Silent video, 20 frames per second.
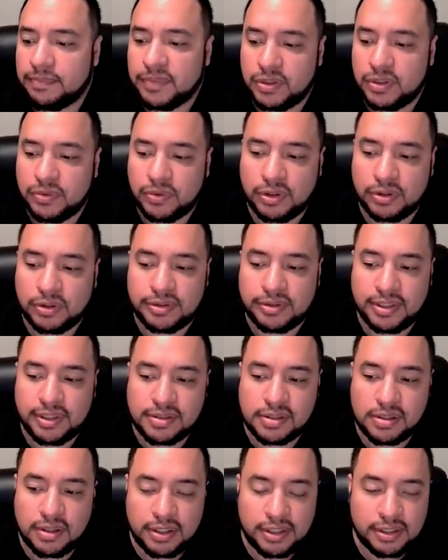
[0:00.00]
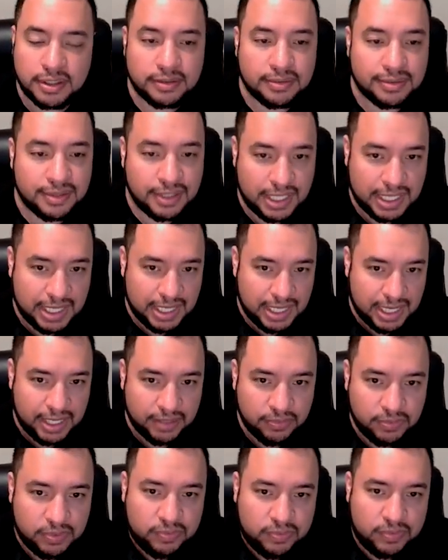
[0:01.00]
in order to get started I
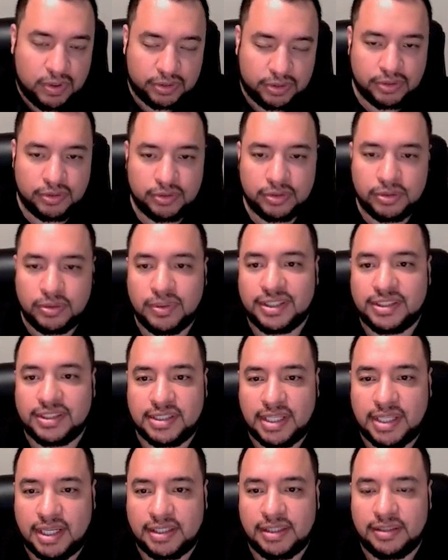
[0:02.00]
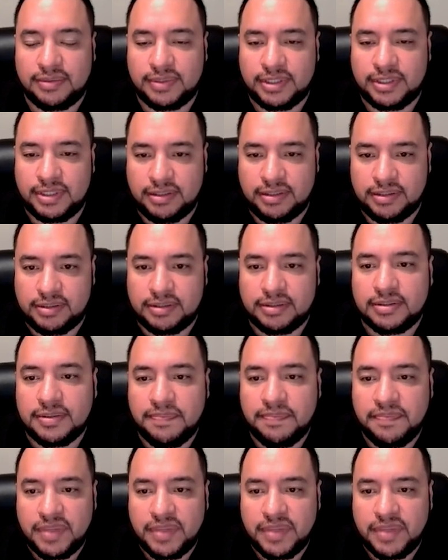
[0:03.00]
will walk you through exactly what it is